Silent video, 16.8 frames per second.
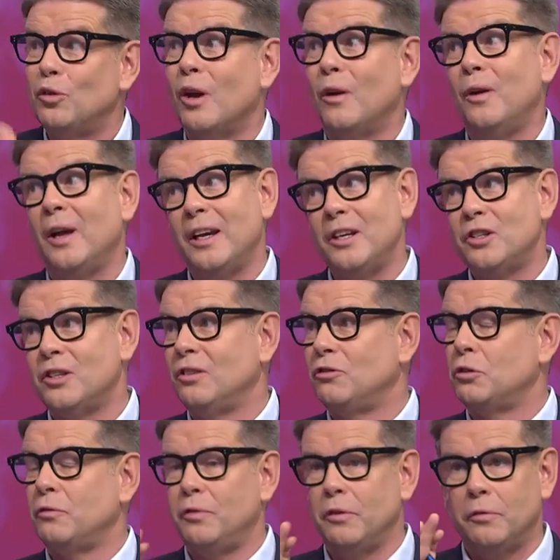
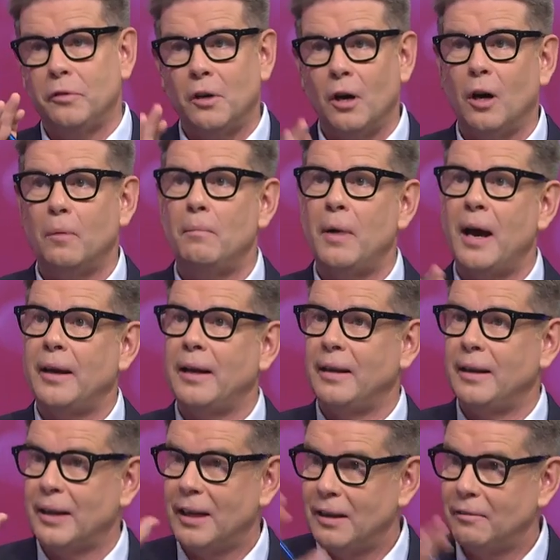donations, if you've got money
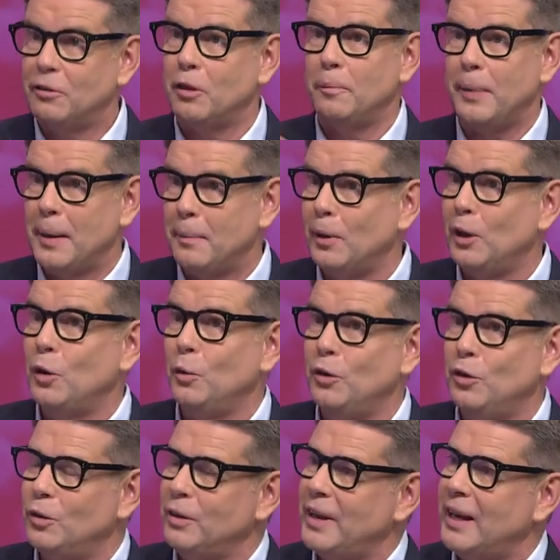to give to people who
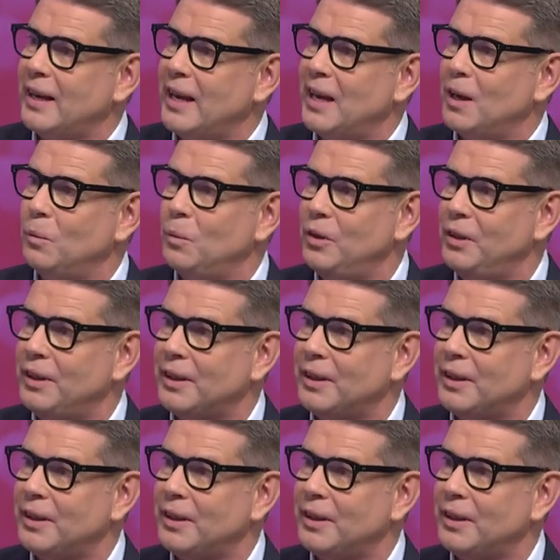are doing that kind yes, of